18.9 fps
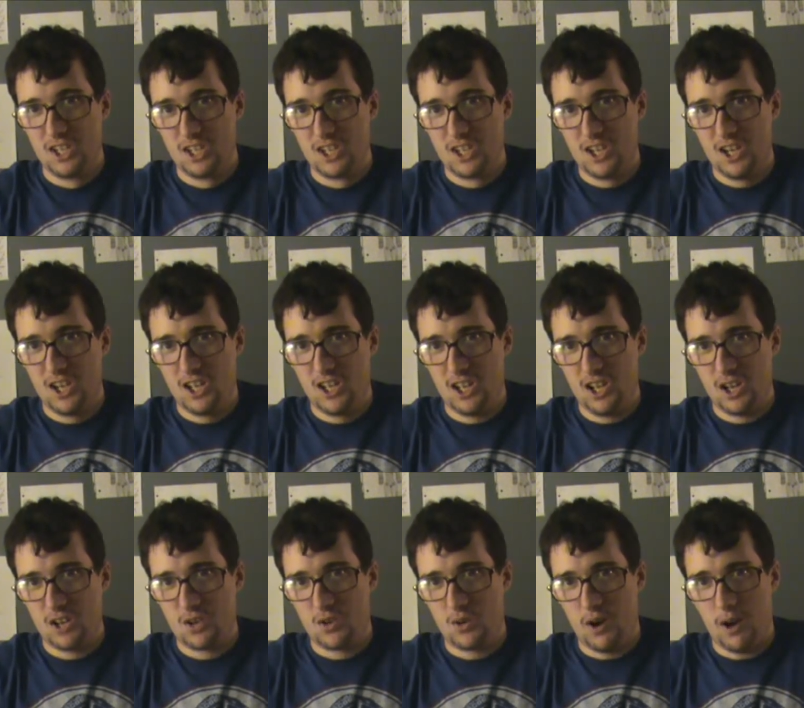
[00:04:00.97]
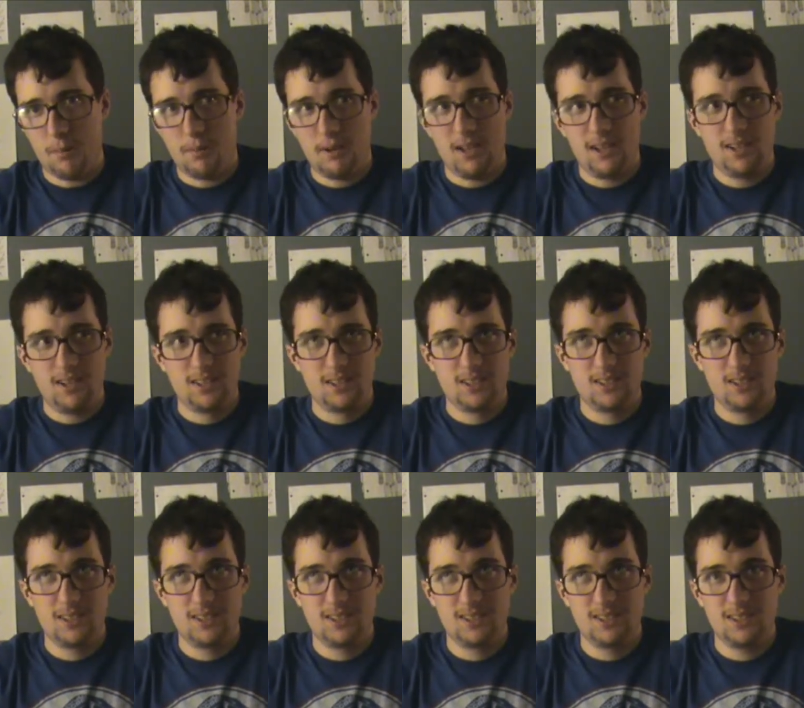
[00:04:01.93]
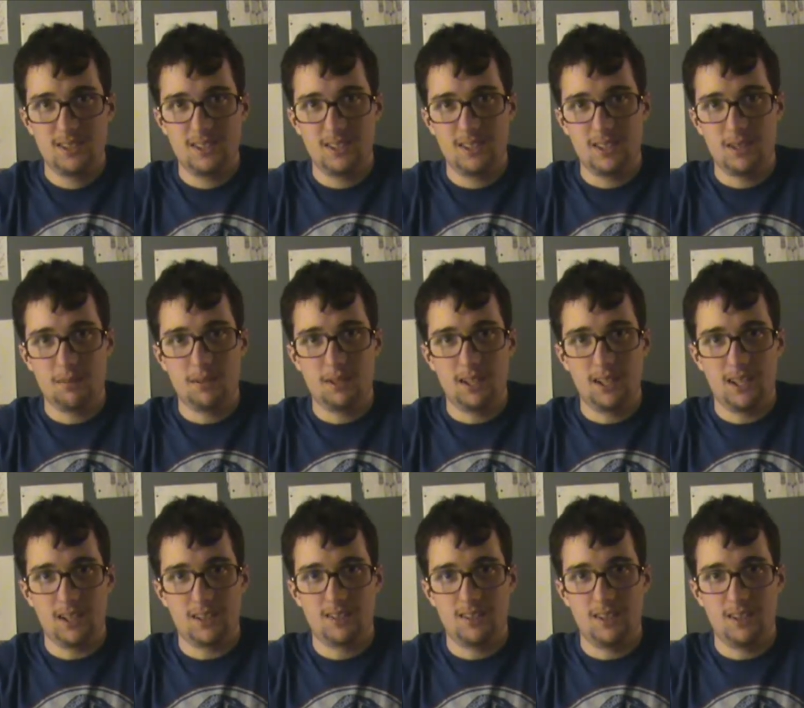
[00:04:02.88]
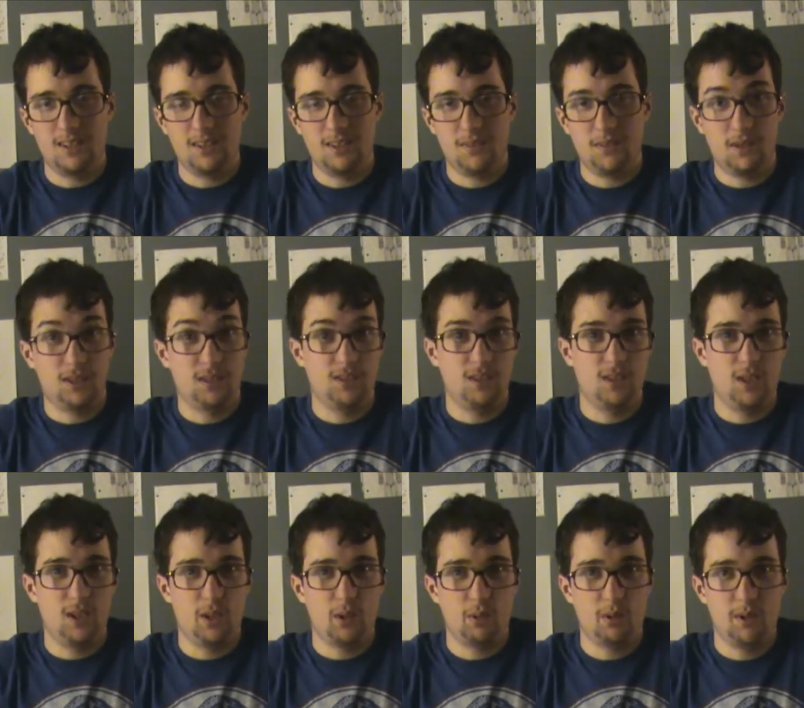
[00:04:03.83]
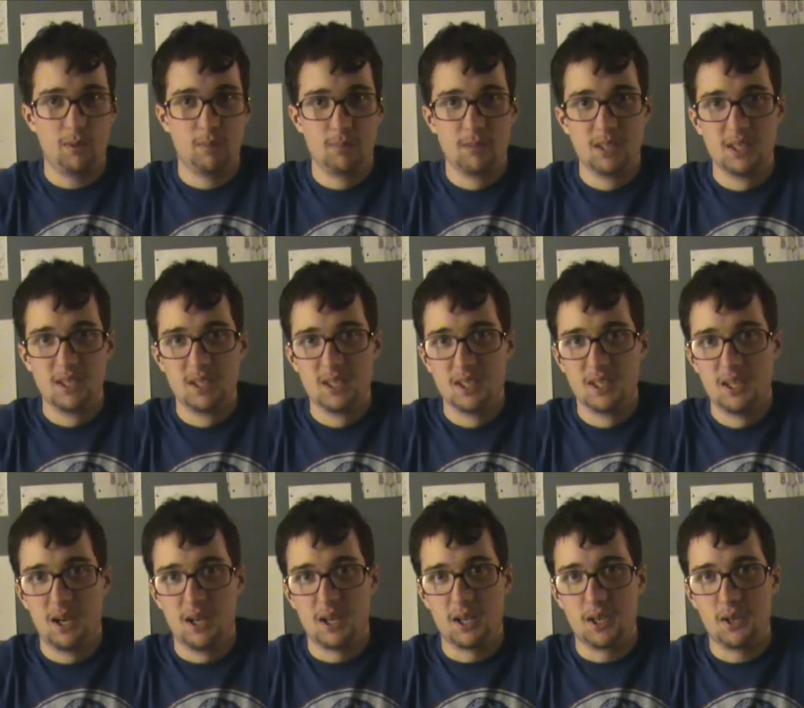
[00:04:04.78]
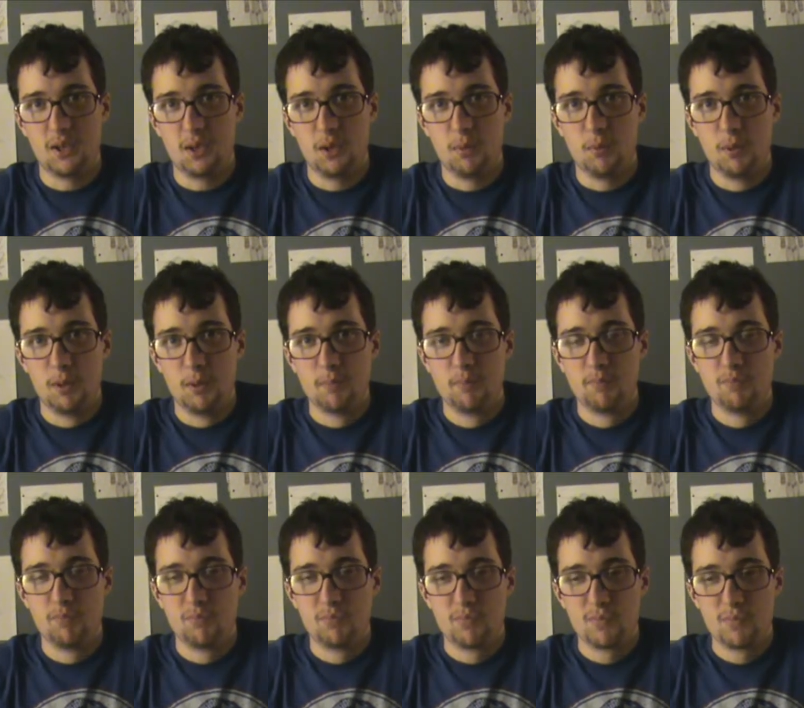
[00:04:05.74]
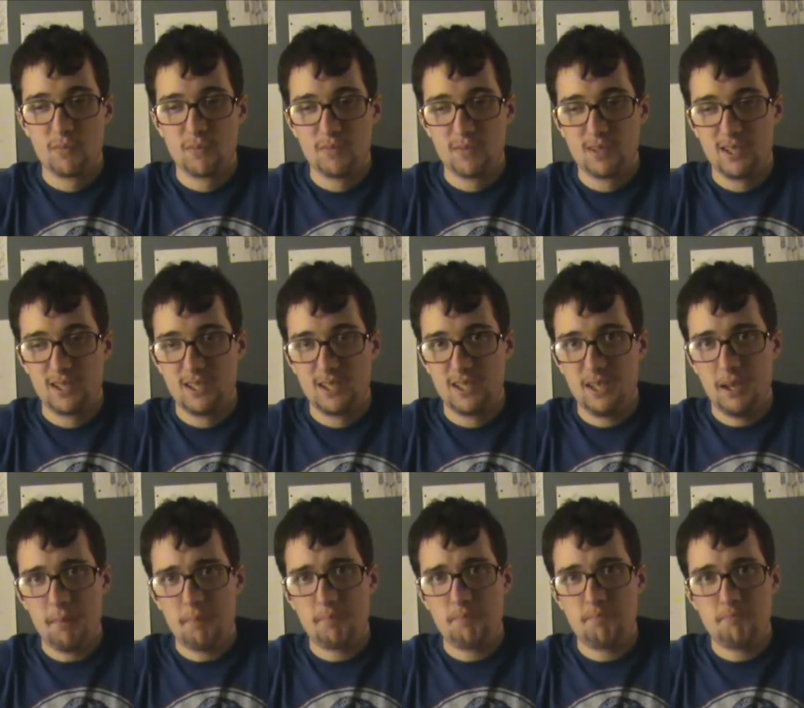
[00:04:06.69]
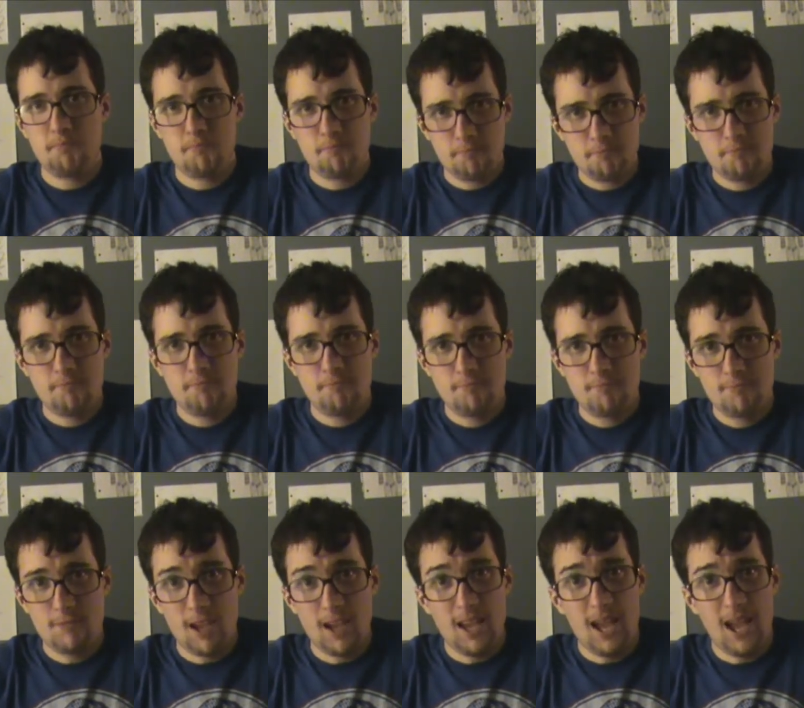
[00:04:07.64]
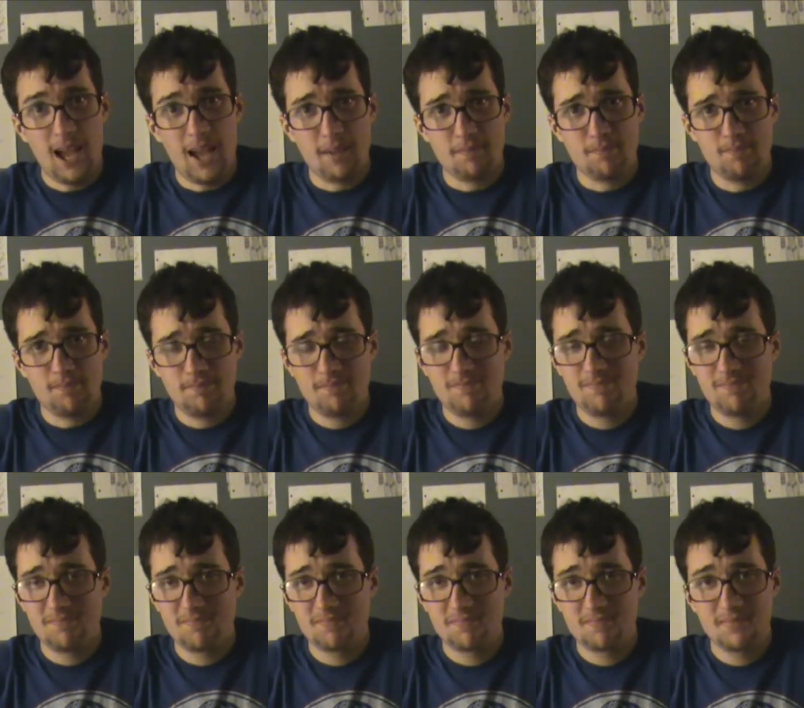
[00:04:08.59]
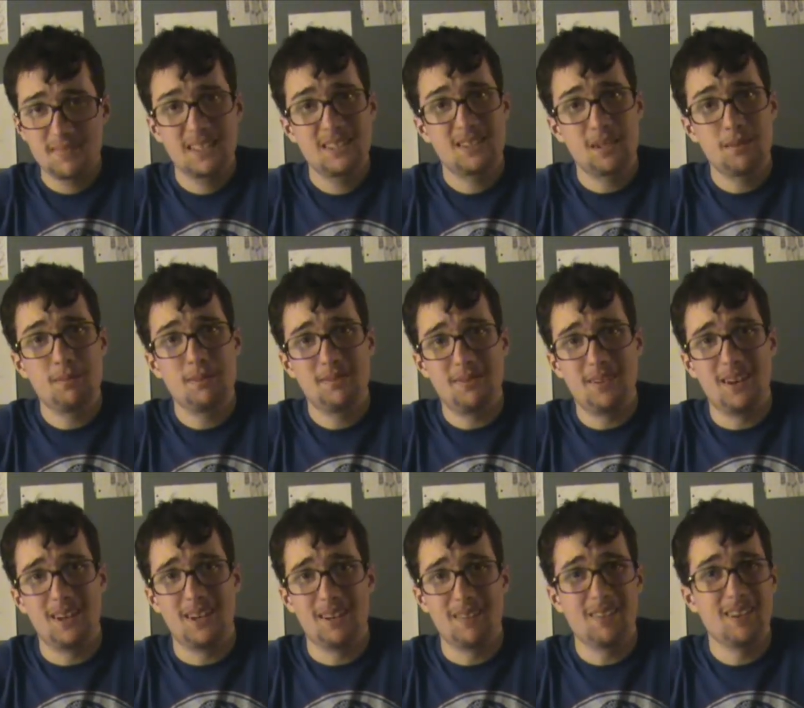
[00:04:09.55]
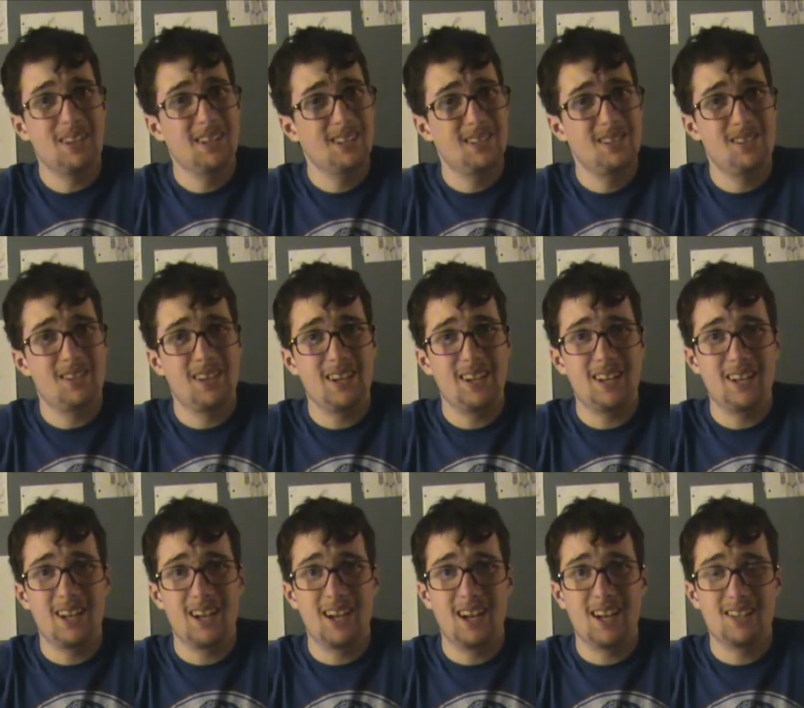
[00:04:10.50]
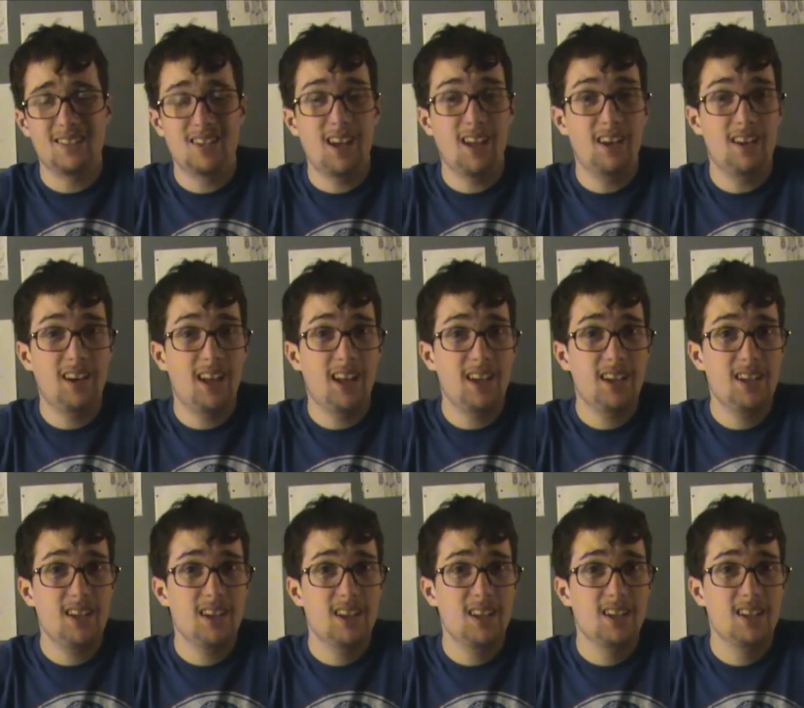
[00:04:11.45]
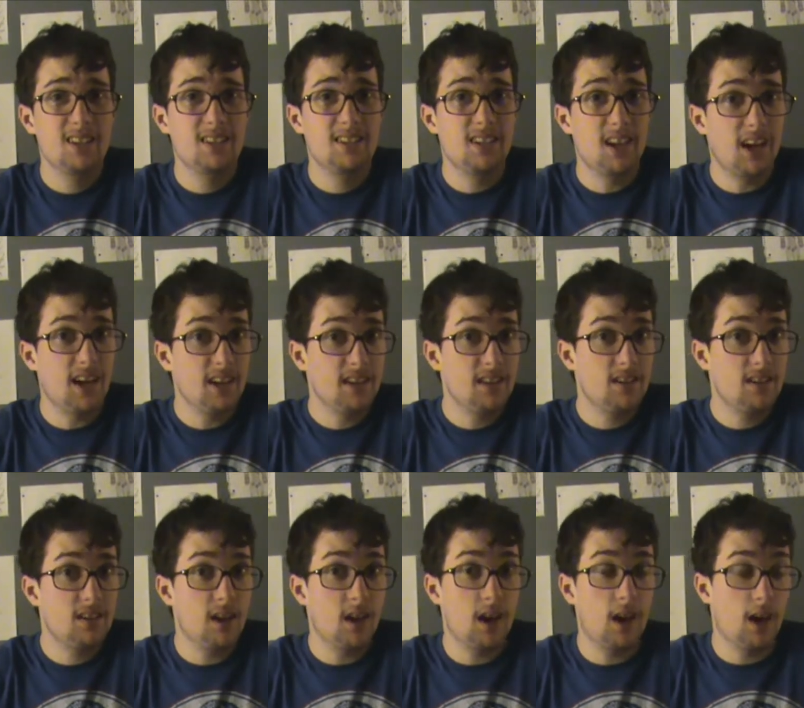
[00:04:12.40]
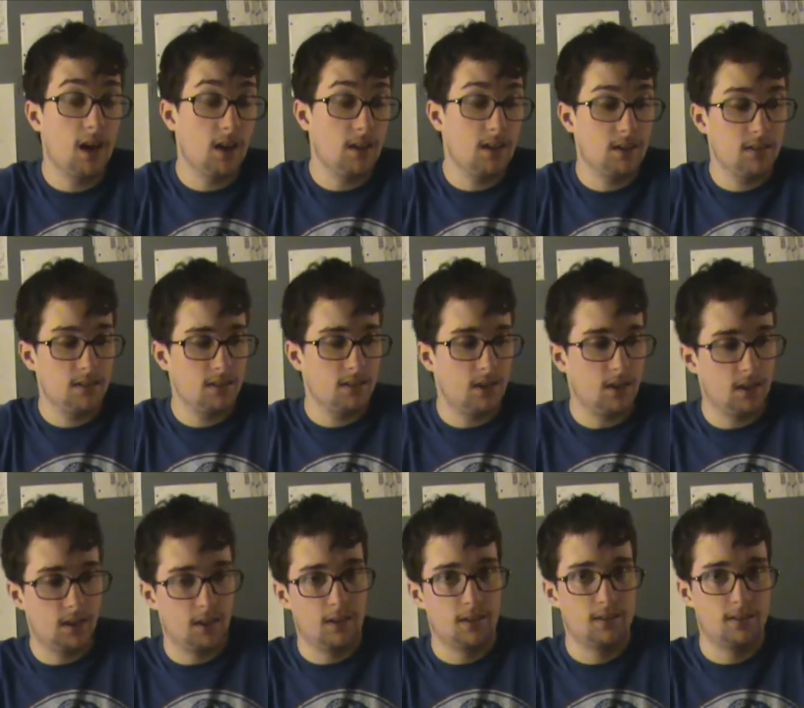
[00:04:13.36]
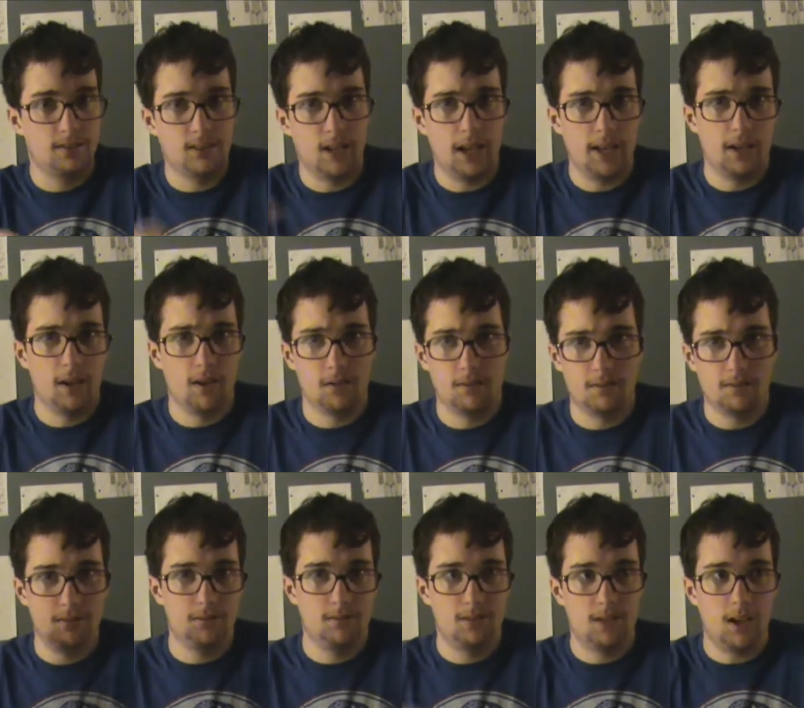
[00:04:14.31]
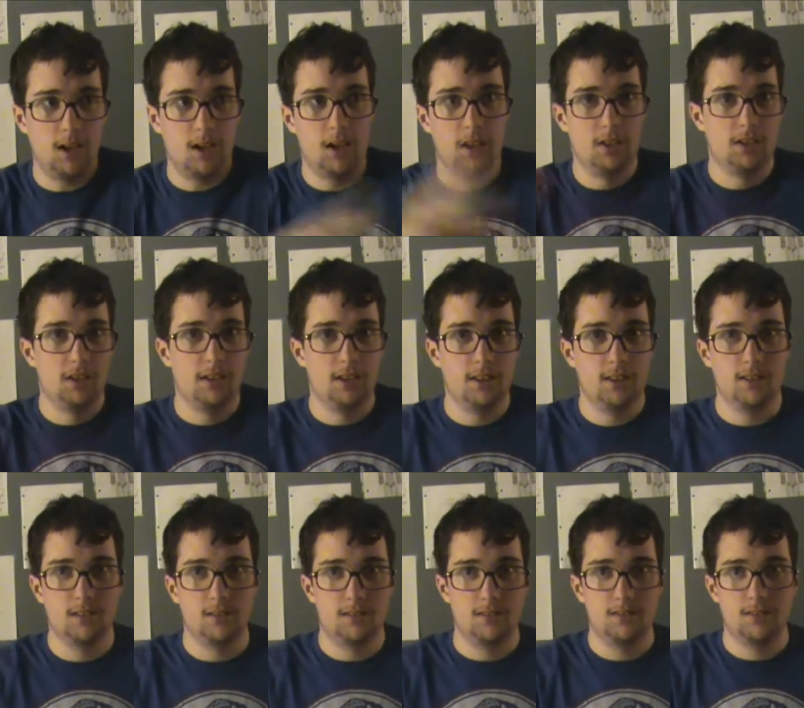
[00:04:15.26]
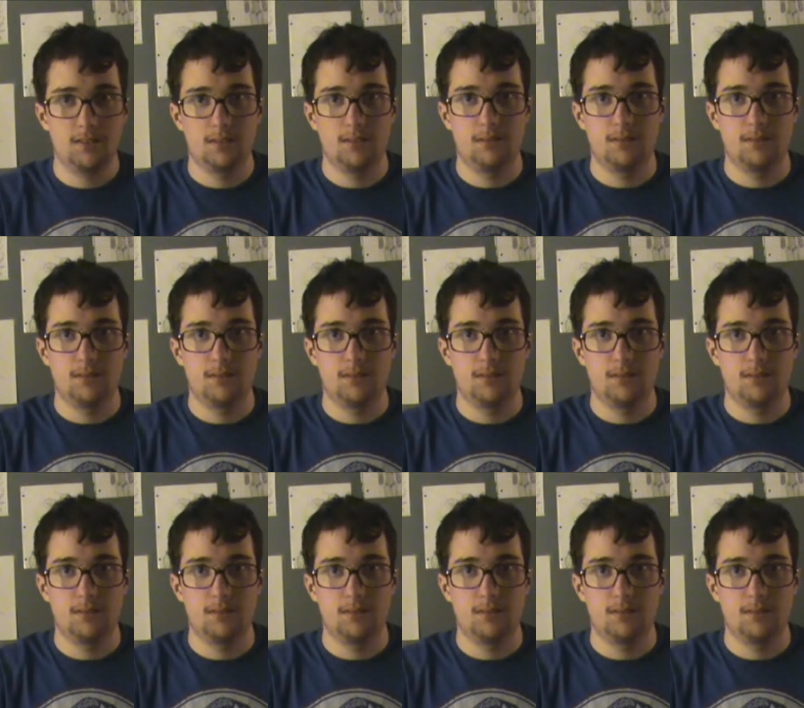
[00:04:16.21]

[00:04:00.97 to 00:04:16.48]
Good luck, craphead. I've said X, I don't know if I can say the other word on YouTube. Yep. So yeah. It's gonna be fun. I'm gonna enjoy it. Uh, Saturday night, uh, on a side note, other than this